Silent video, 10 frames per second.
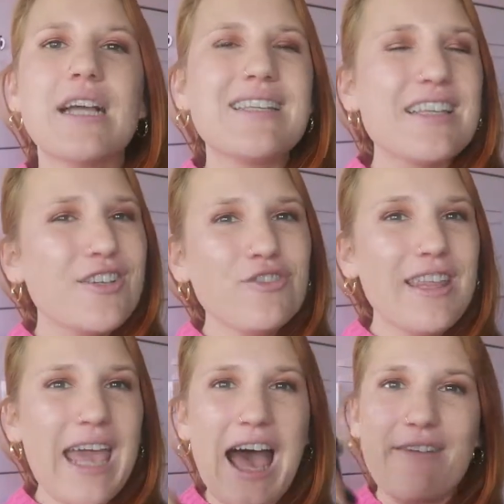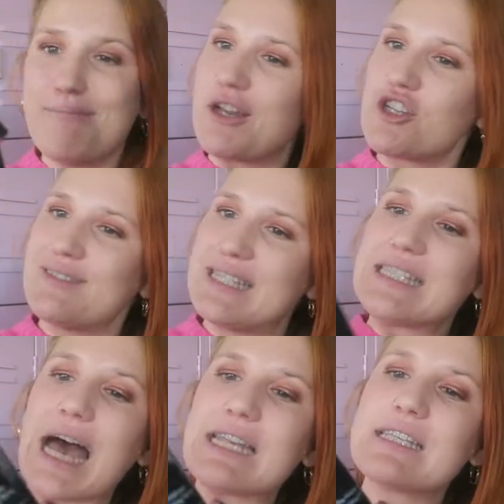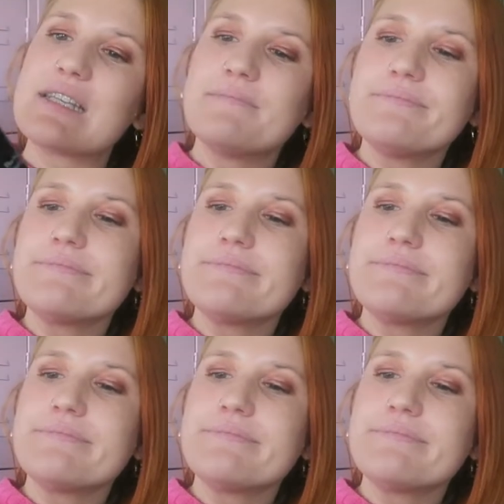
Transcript: Doesn't really have much of a scent,